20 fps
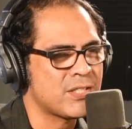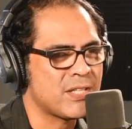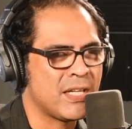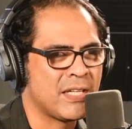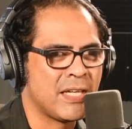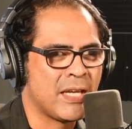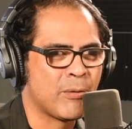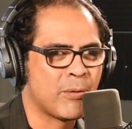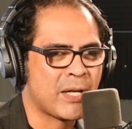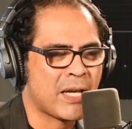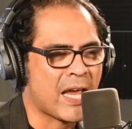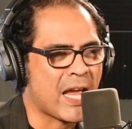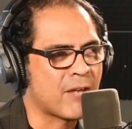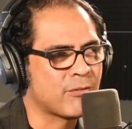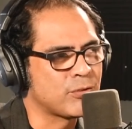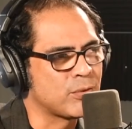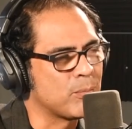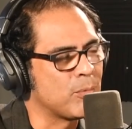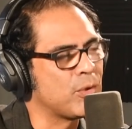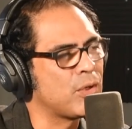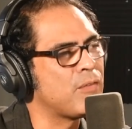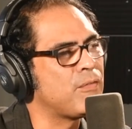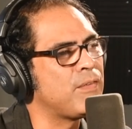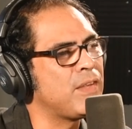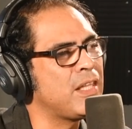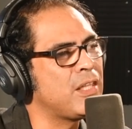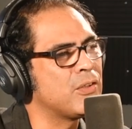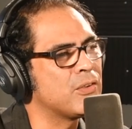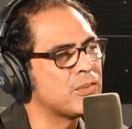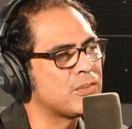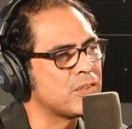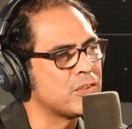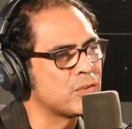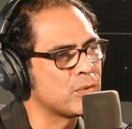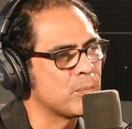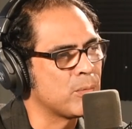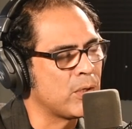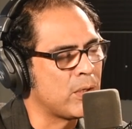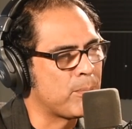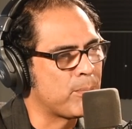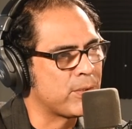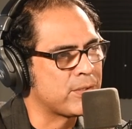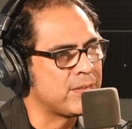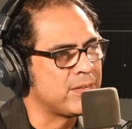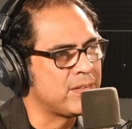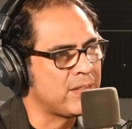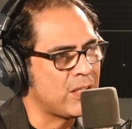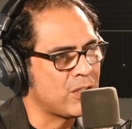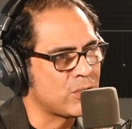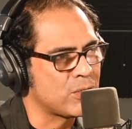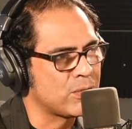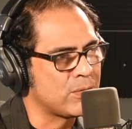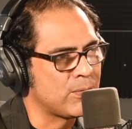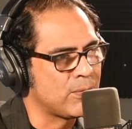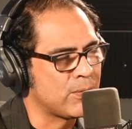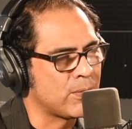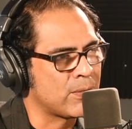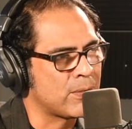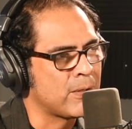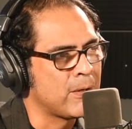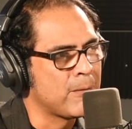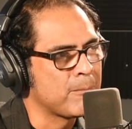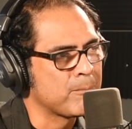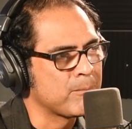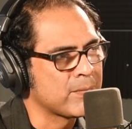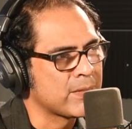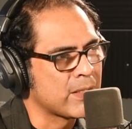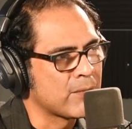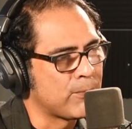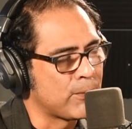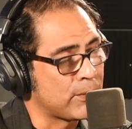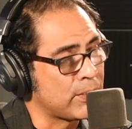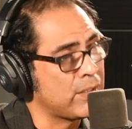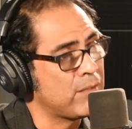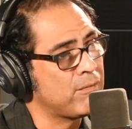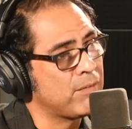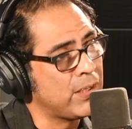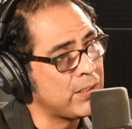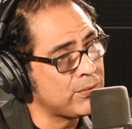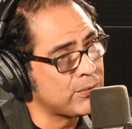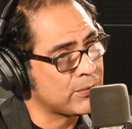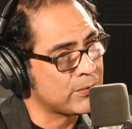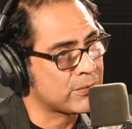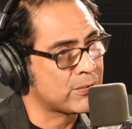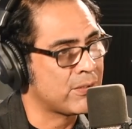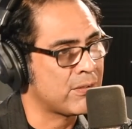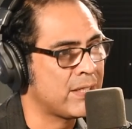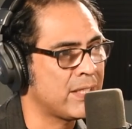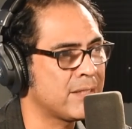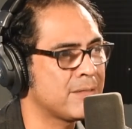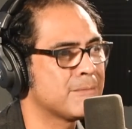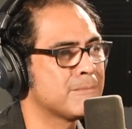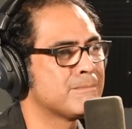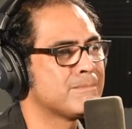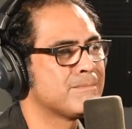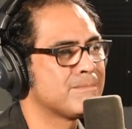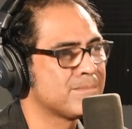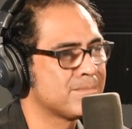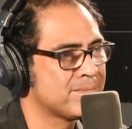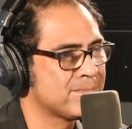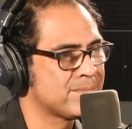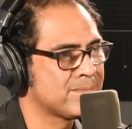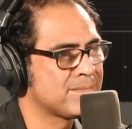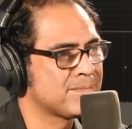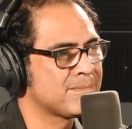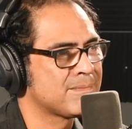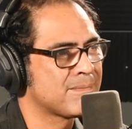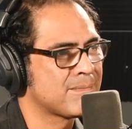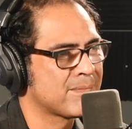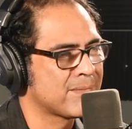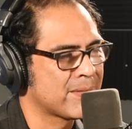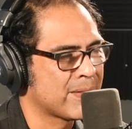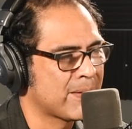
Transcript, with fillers: And then we're going to have some other videos and some other presentations for for the investors, correct? one hundred percent.